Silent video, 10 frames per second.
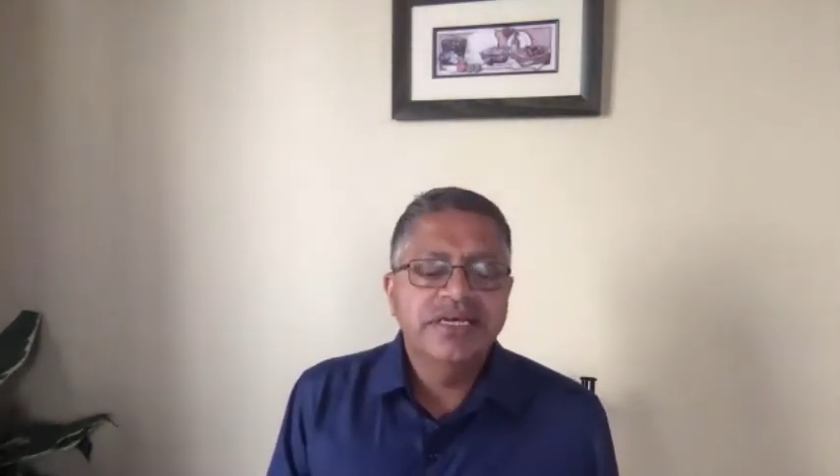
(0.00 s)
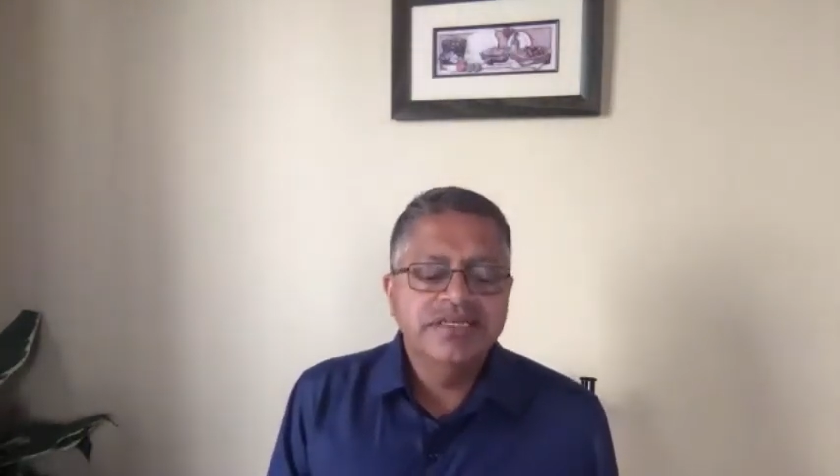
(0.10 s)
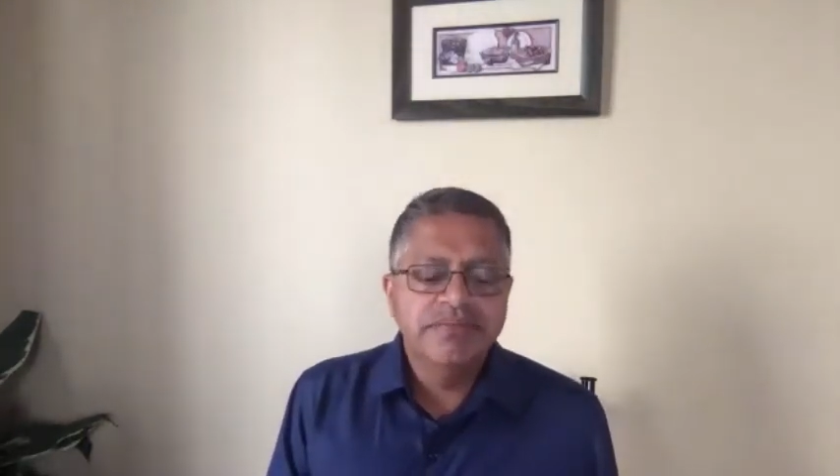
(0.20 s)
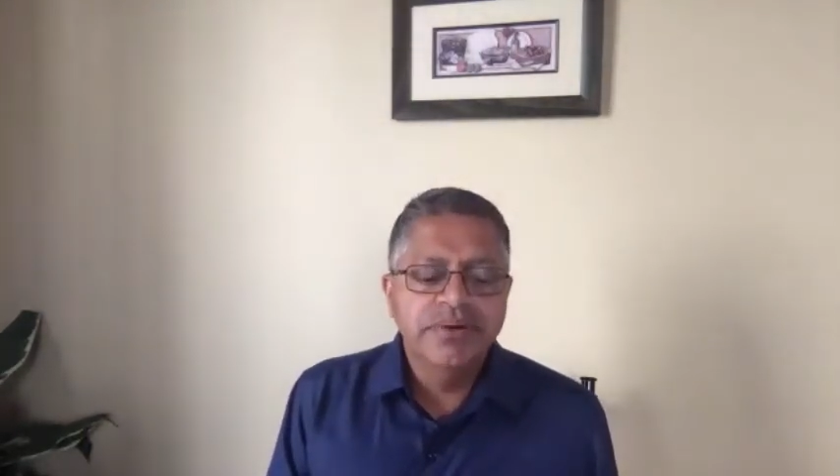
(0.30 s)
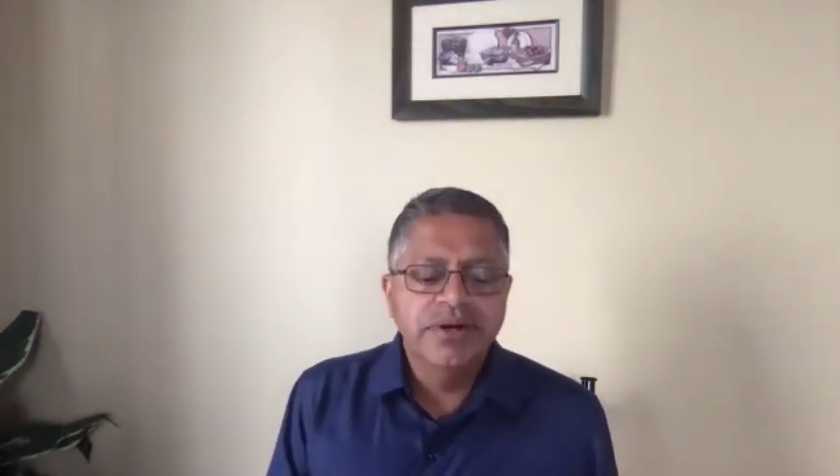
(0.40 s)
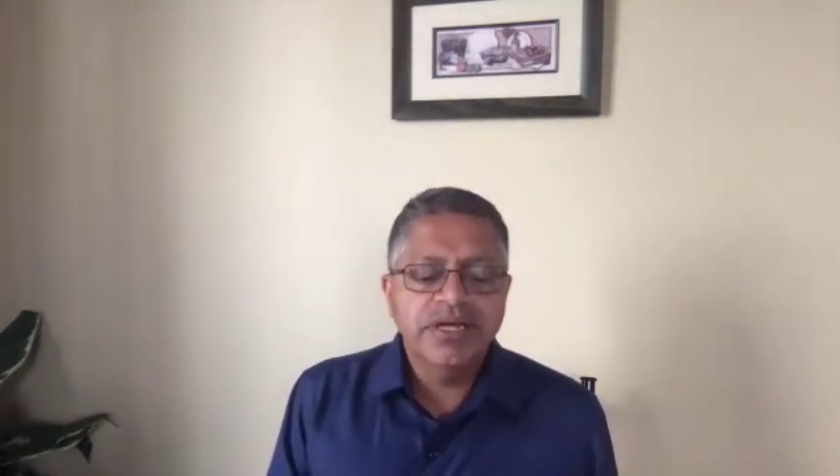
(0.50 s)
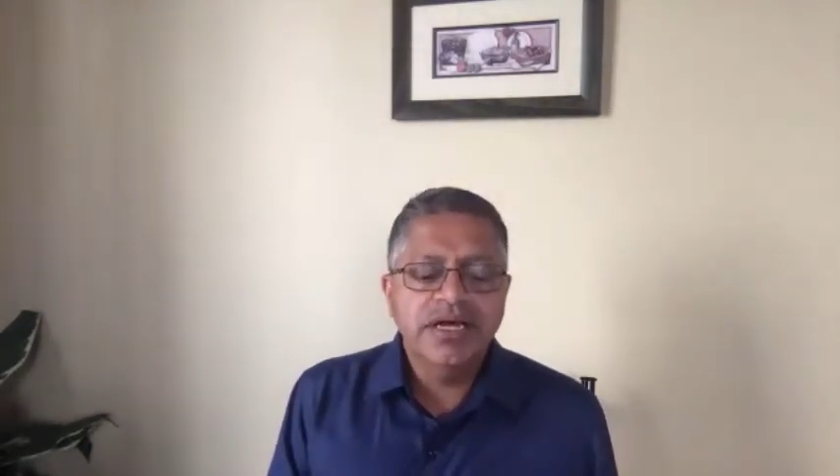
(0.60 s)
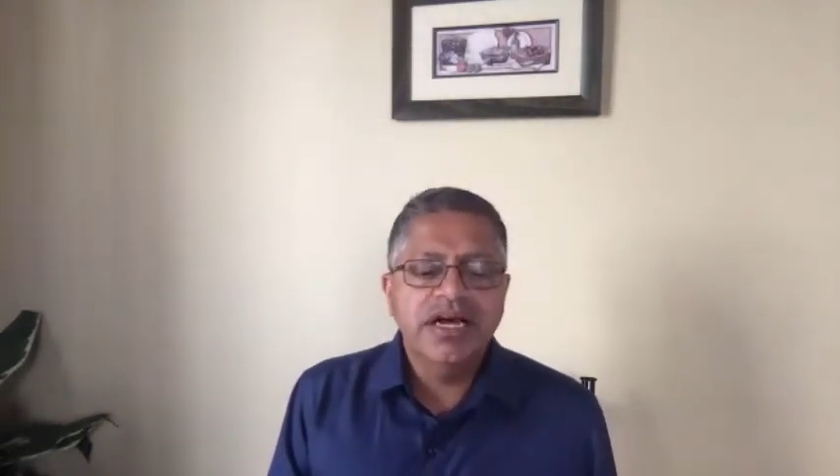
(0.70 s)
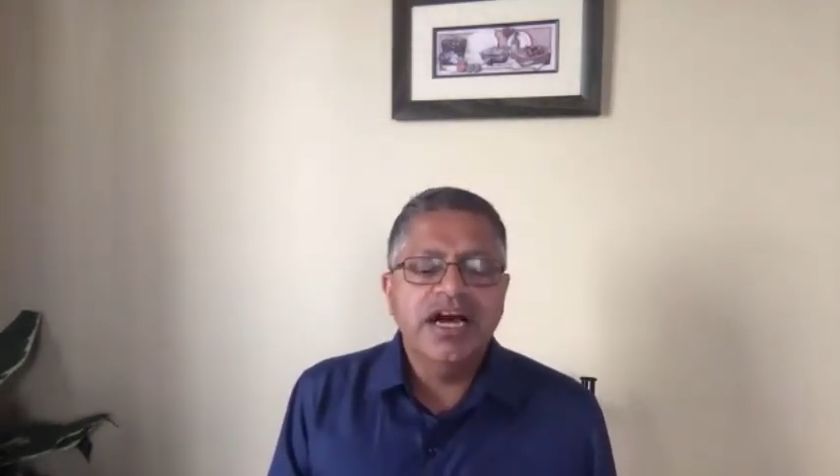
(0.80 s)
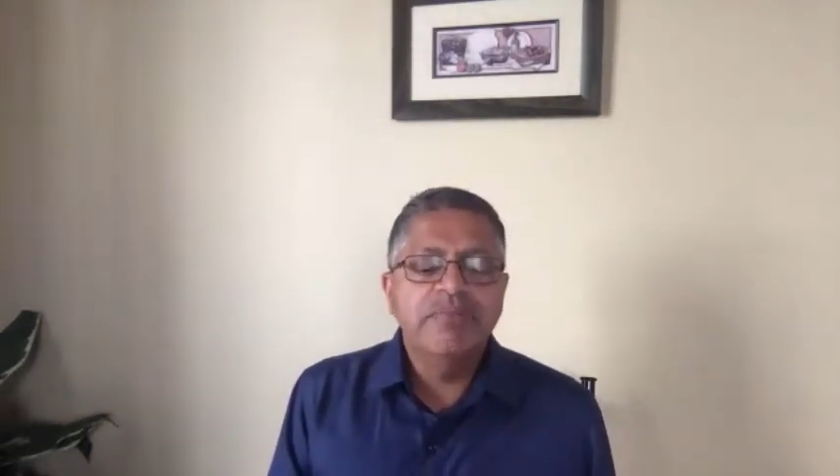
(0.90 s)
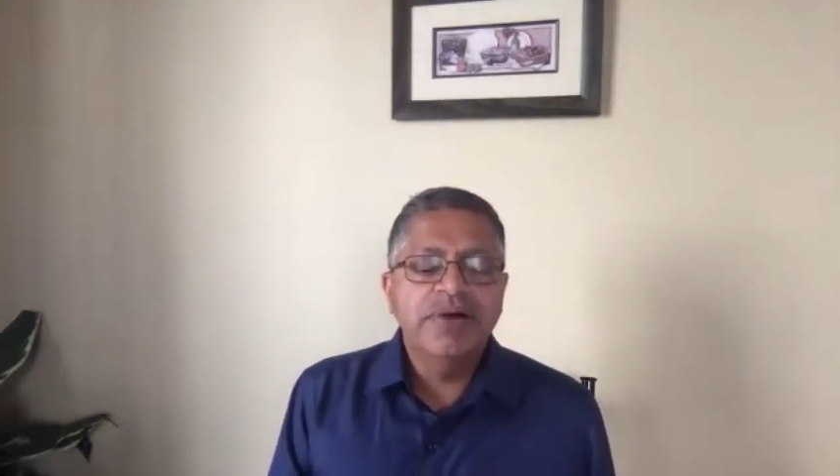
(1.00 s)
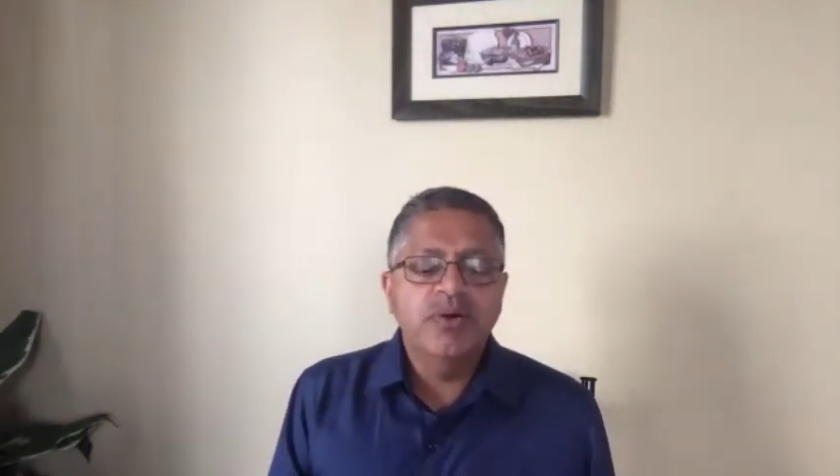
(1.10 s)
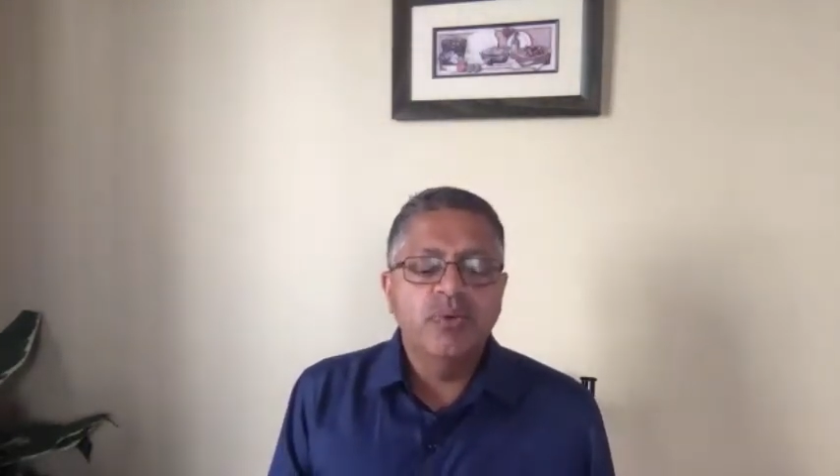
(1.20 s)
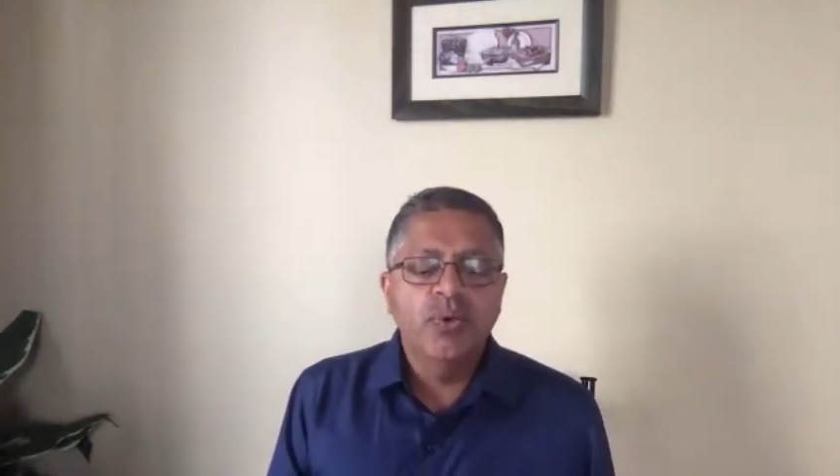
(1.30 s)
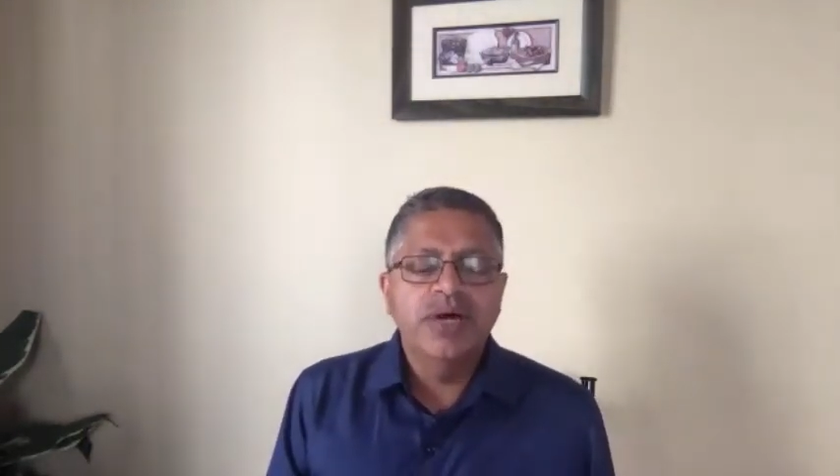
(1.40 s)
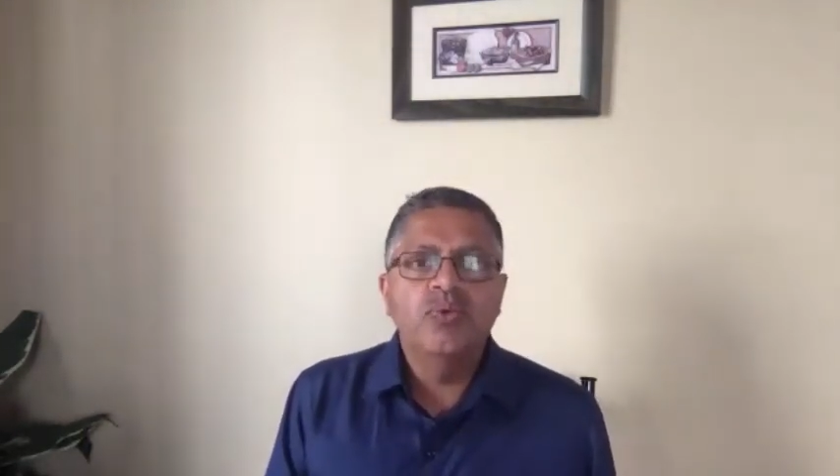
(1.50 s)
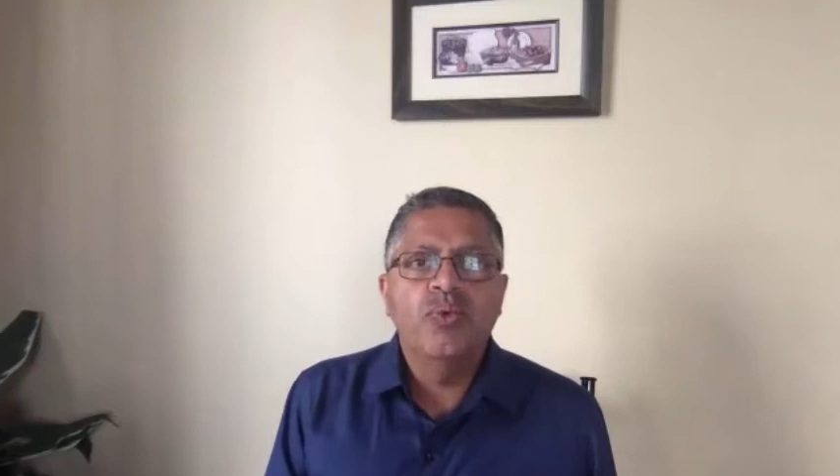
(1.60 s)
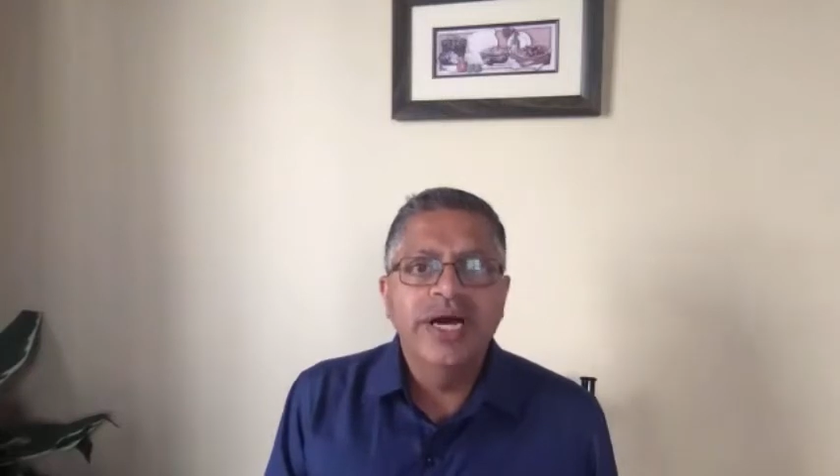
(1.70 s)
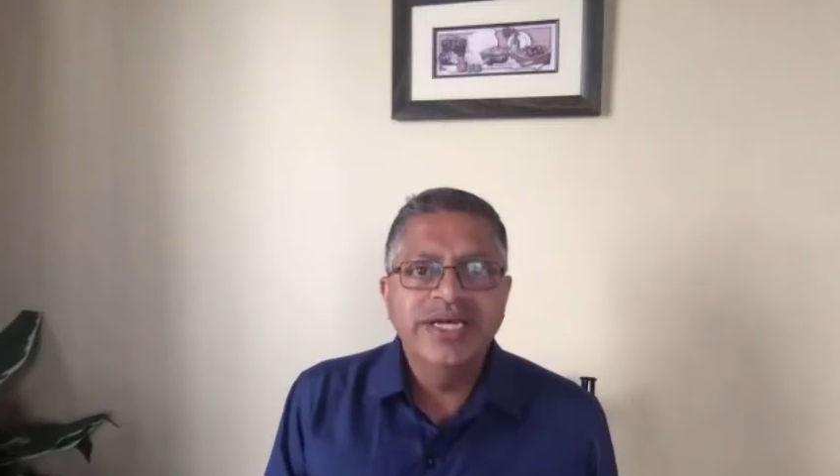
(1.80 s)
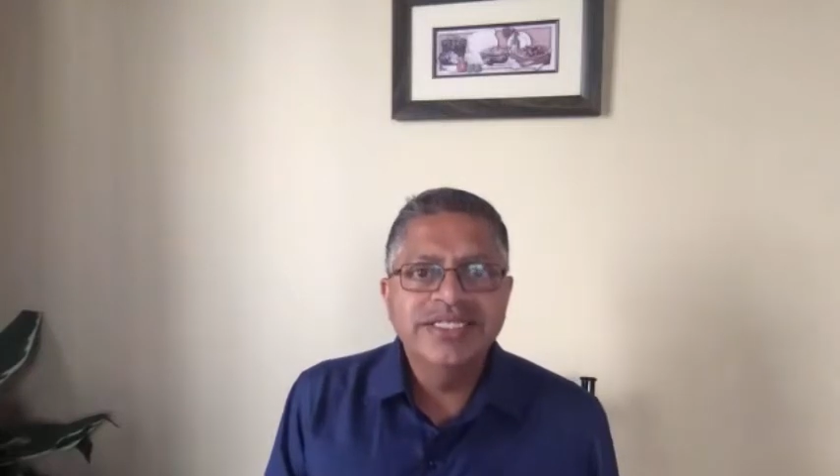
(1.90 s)
is a book about what
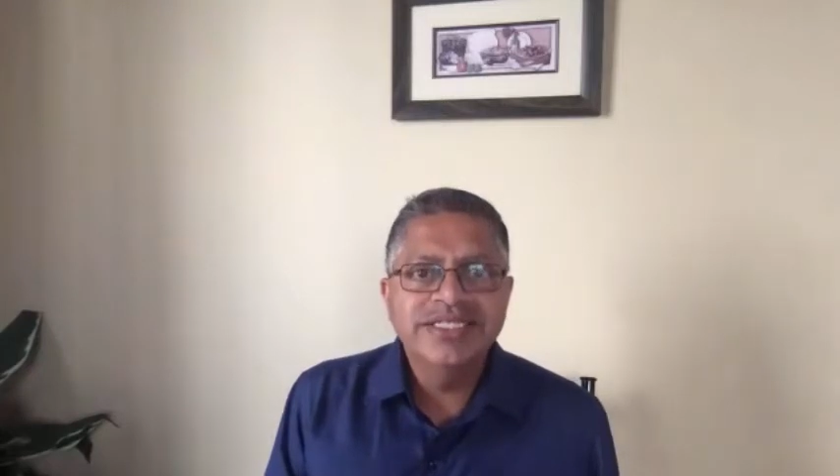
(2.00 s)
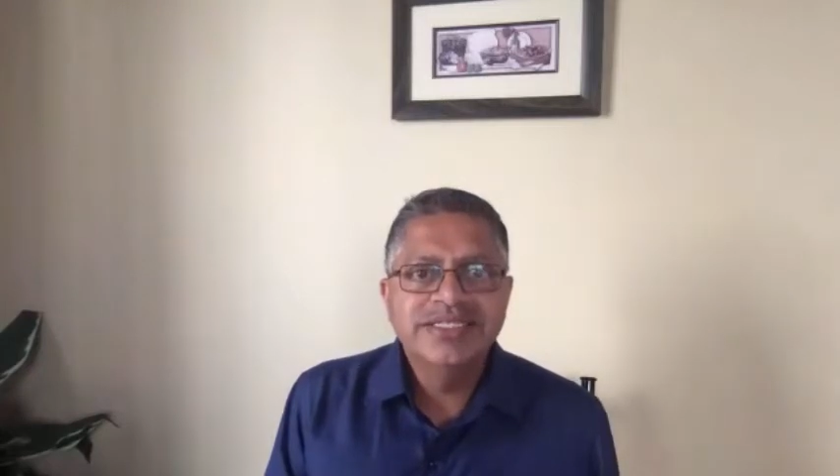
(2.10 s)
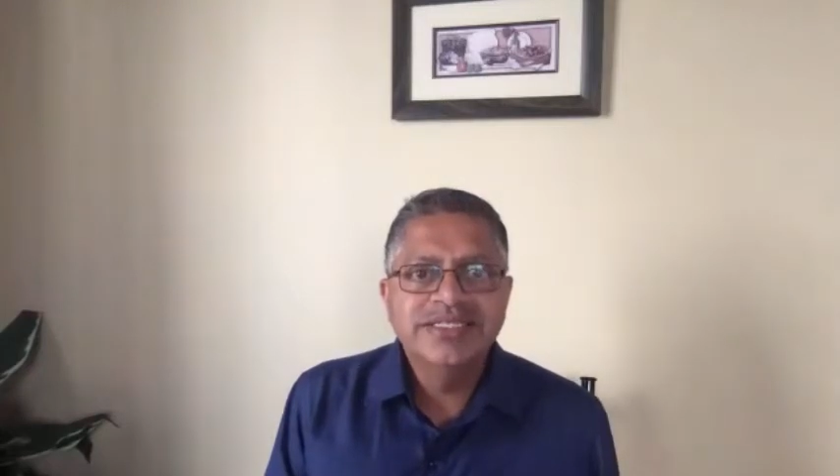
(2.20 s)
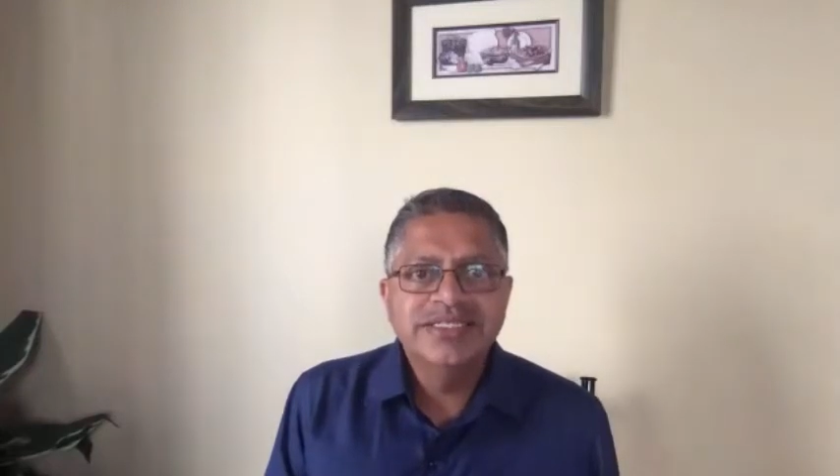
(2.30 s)
was,